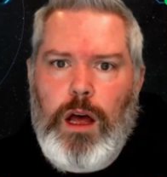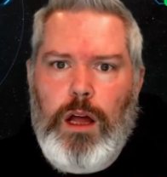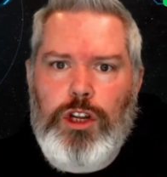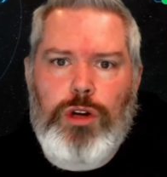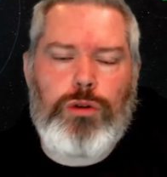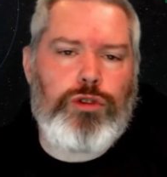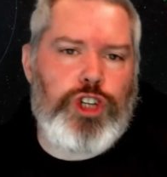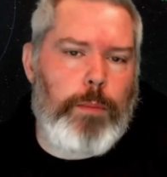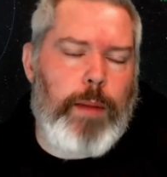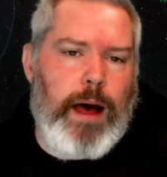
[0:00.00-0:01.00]
You
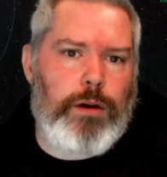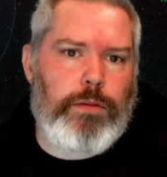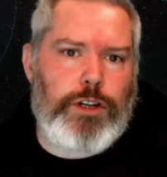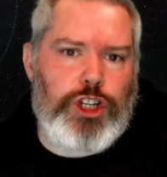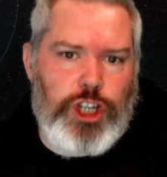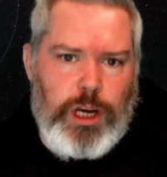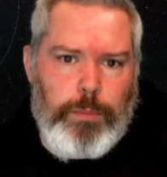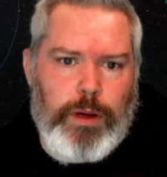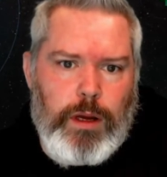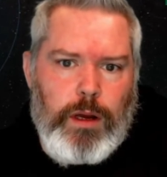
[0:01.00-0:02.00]
jump out of a ship
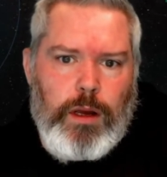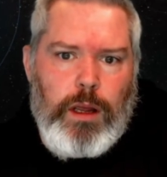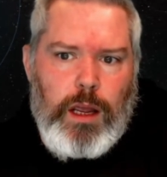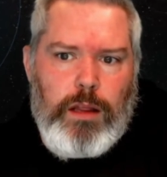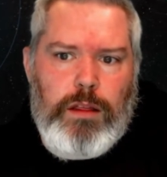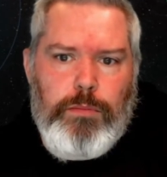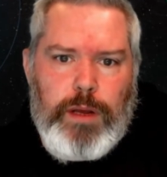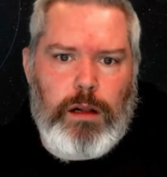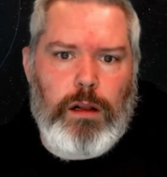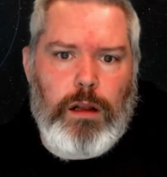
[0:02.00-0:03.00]
in the
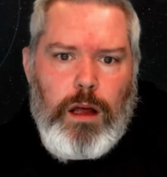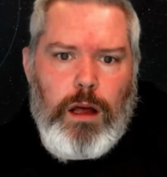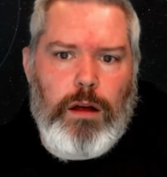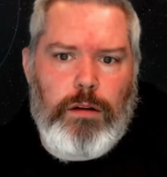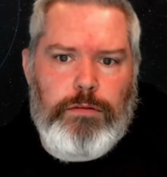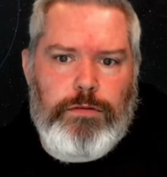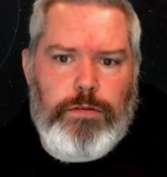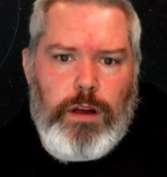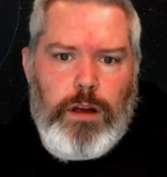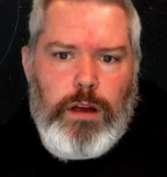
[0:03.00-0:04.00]
middle of
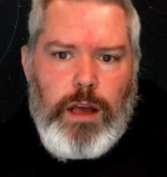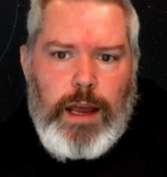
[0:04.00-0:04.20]
an